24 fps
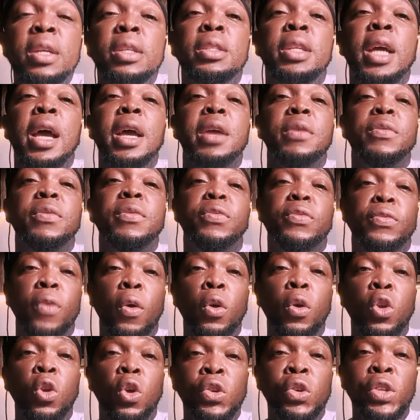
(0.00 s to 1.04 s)
then
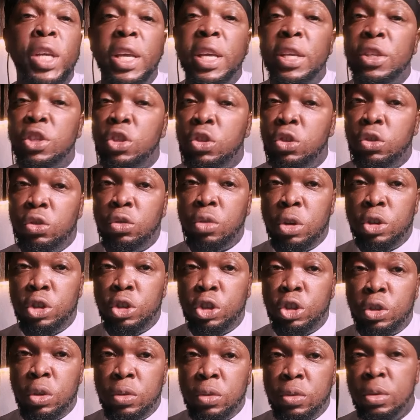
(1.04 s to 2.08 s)
follow the
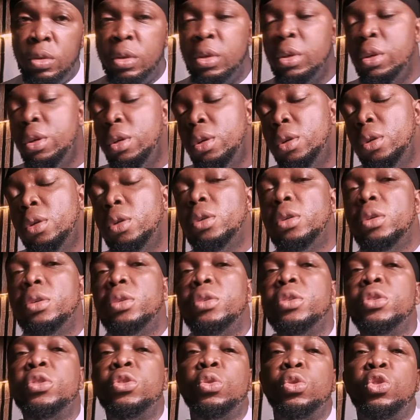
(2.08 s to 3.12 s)
instruction
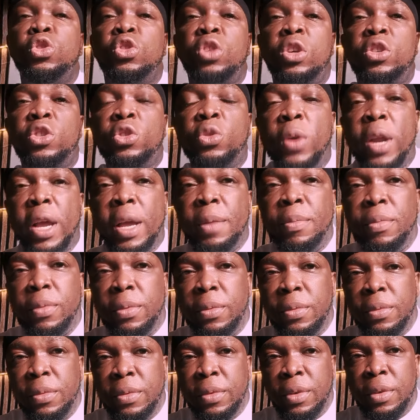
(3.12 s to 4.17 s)
to subscribe
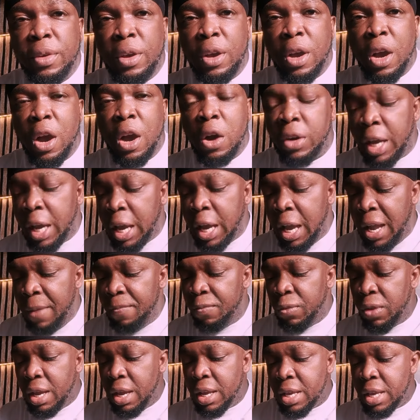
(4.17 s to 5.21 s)
okay
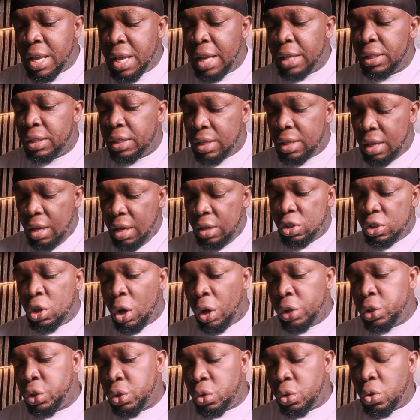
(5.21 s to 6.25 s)
yes
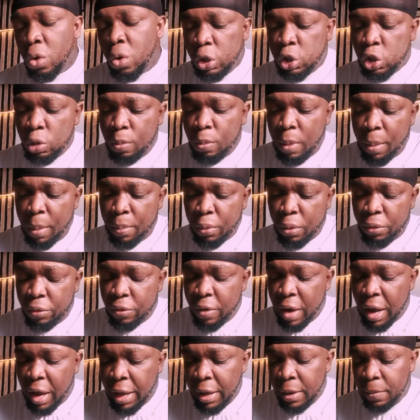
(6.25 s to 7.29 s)
just go to my
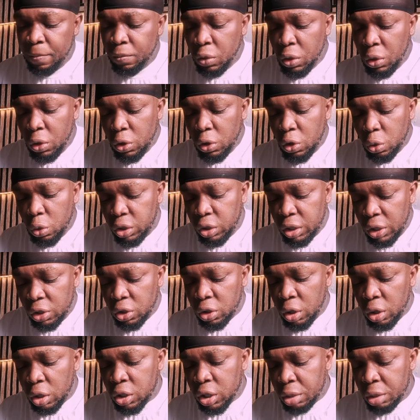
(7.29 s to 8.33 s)
profile you'll see
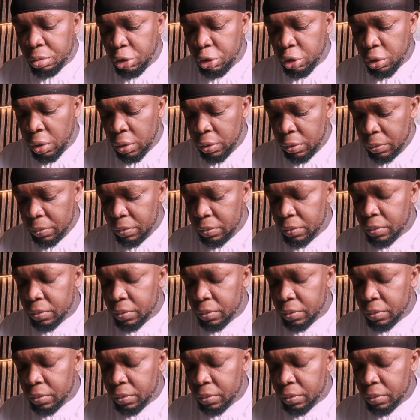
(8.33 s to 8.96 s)
subscription